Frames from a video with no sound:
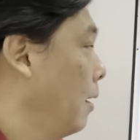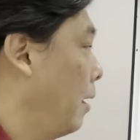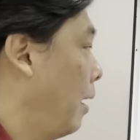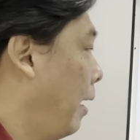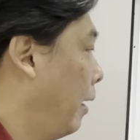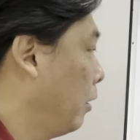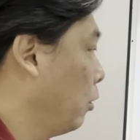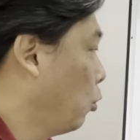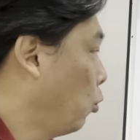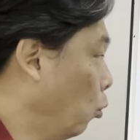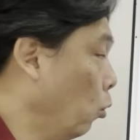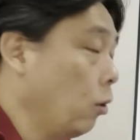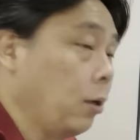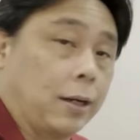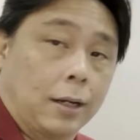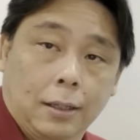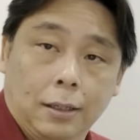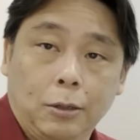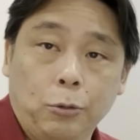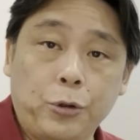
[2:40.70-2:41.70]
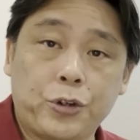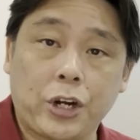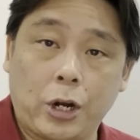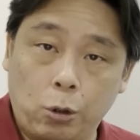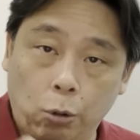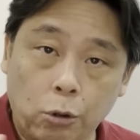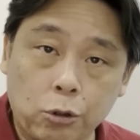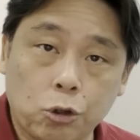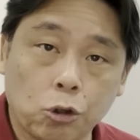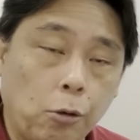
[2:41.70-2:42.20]
And Google, which I
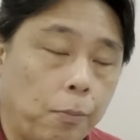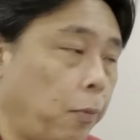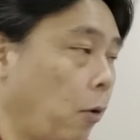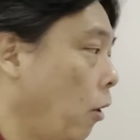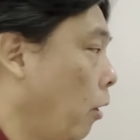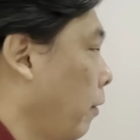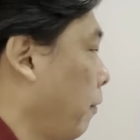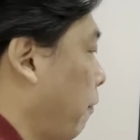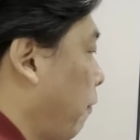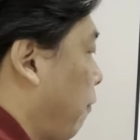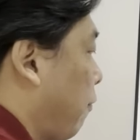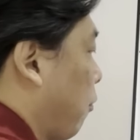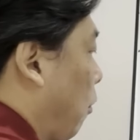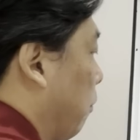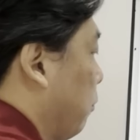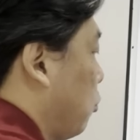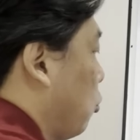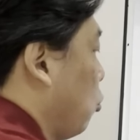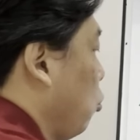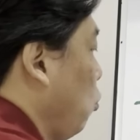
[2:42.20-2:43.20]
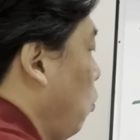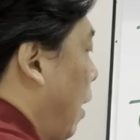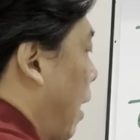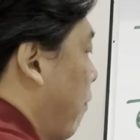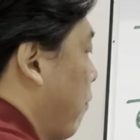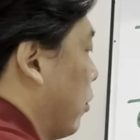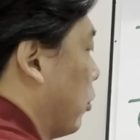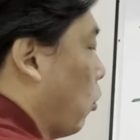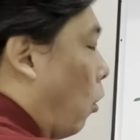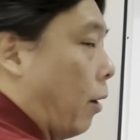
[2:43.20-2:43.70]
also bought, from
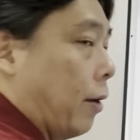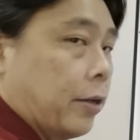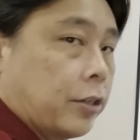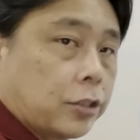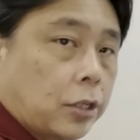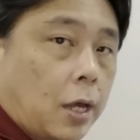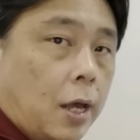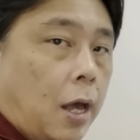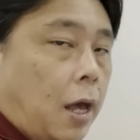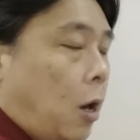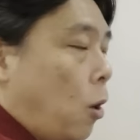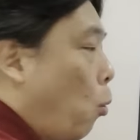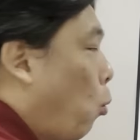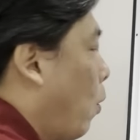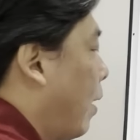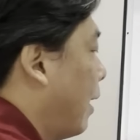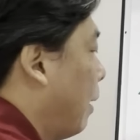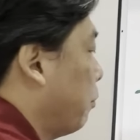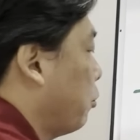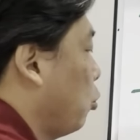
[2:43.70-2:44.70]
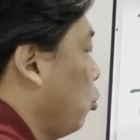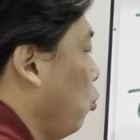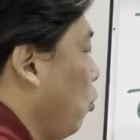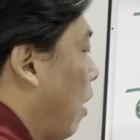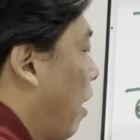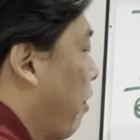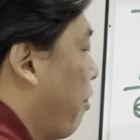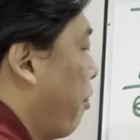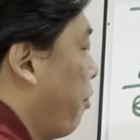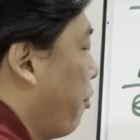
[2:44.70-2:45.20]
$200 went up to
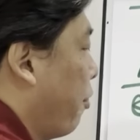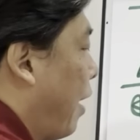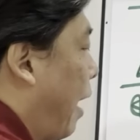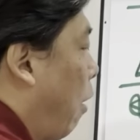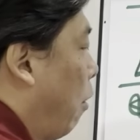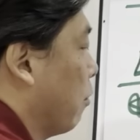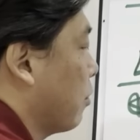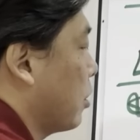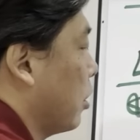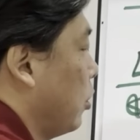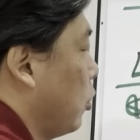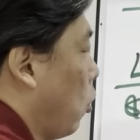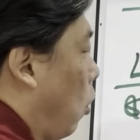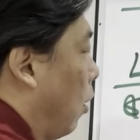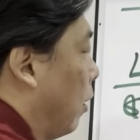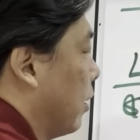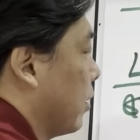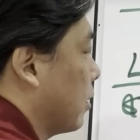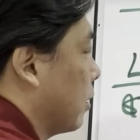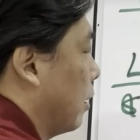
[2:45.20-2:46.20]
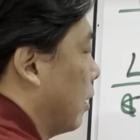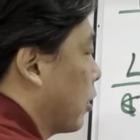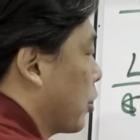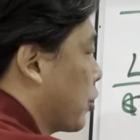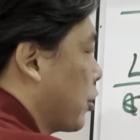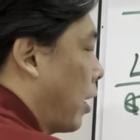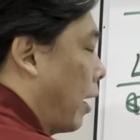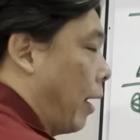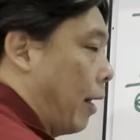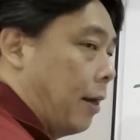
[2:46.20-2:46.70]
$1,000 a
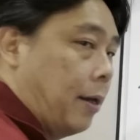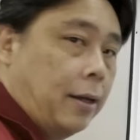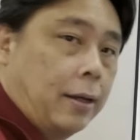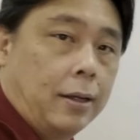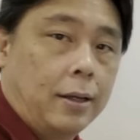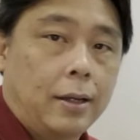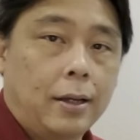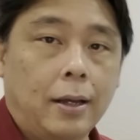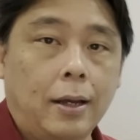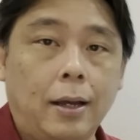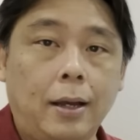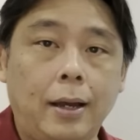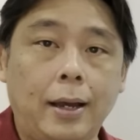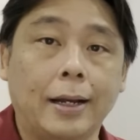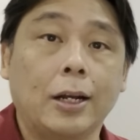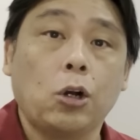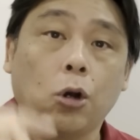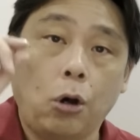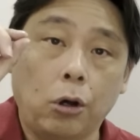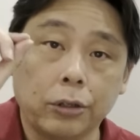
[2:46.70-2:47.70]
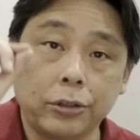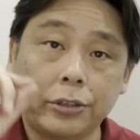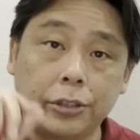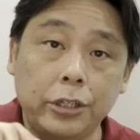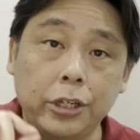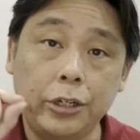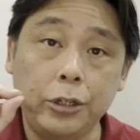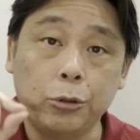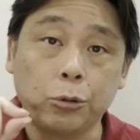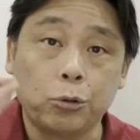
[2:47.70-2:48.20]
share and
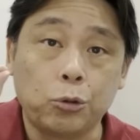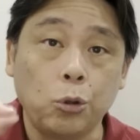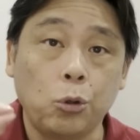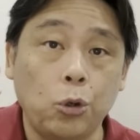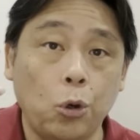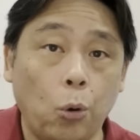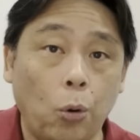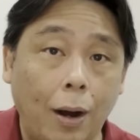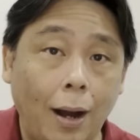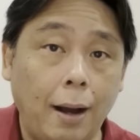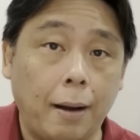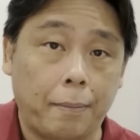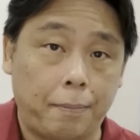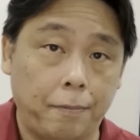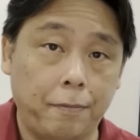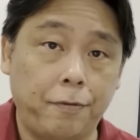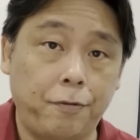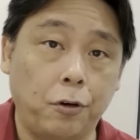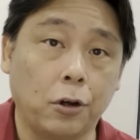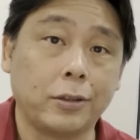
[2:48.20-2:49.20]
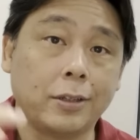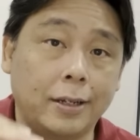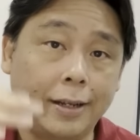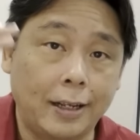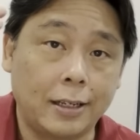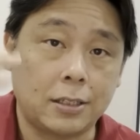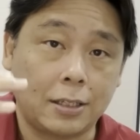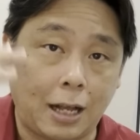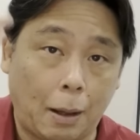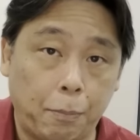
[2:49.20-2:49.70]
continued to go up for the
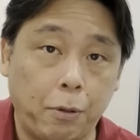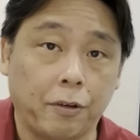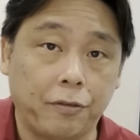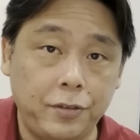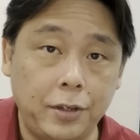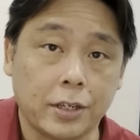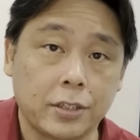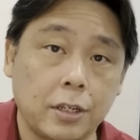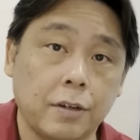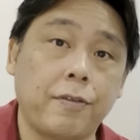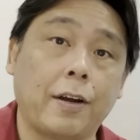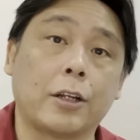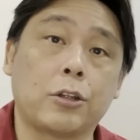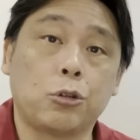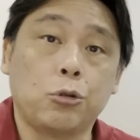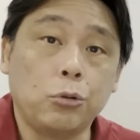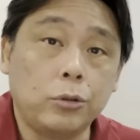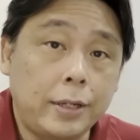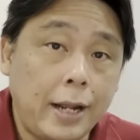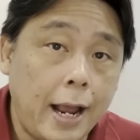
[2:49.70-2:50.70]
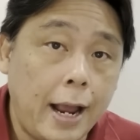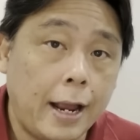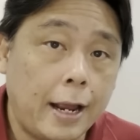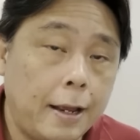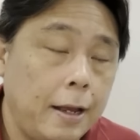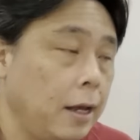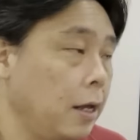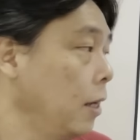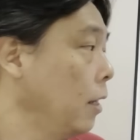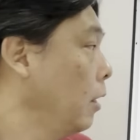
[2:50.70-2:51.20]
next couple of years. In fact,
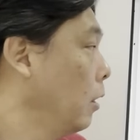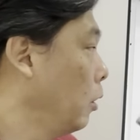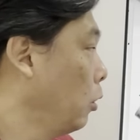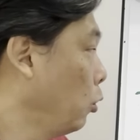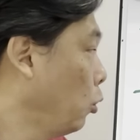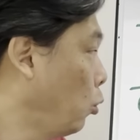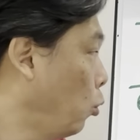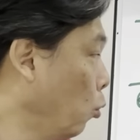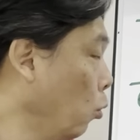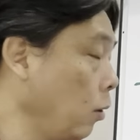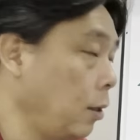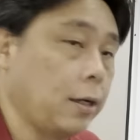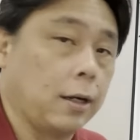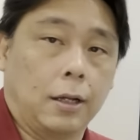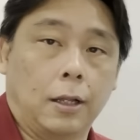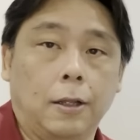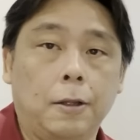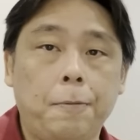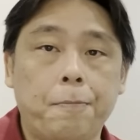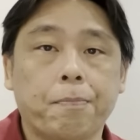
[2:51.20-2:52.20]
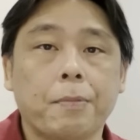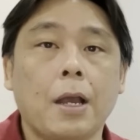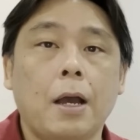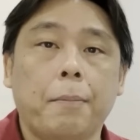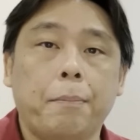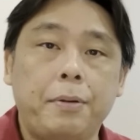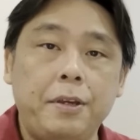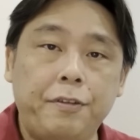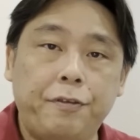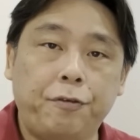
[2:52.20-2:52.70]
today, Google,
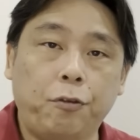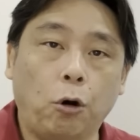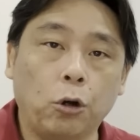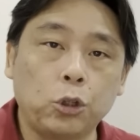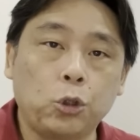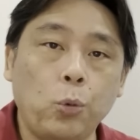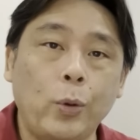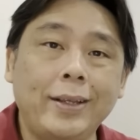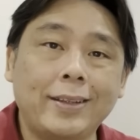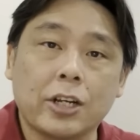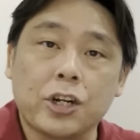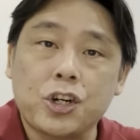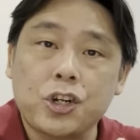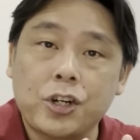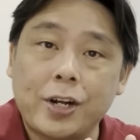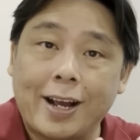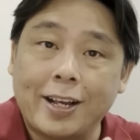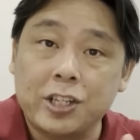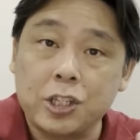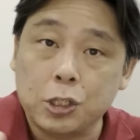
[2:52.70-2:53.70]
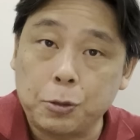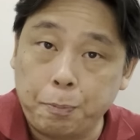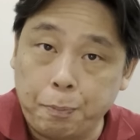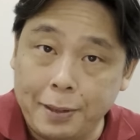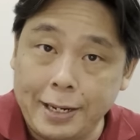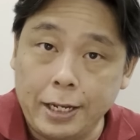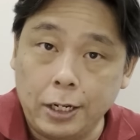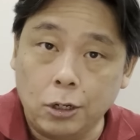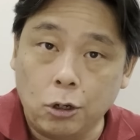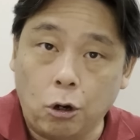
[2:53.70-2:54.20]
before doing the share
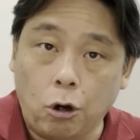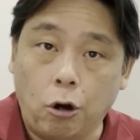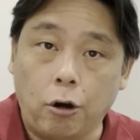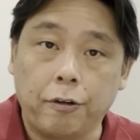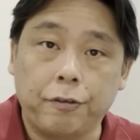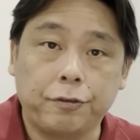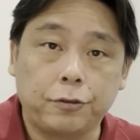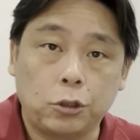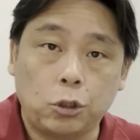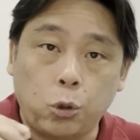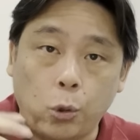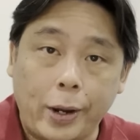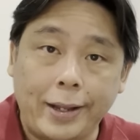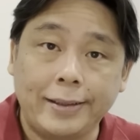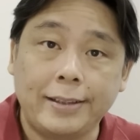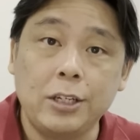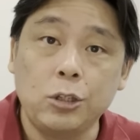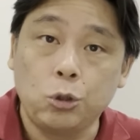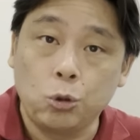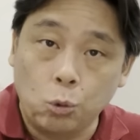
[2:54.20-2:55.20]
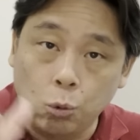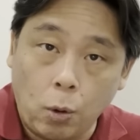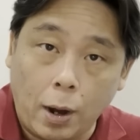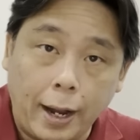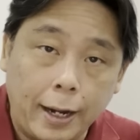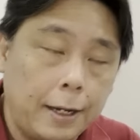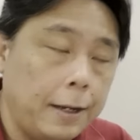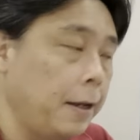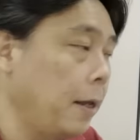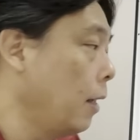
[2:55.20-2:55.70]
split of
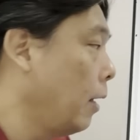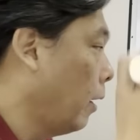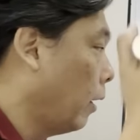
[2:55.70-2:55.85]
20-1,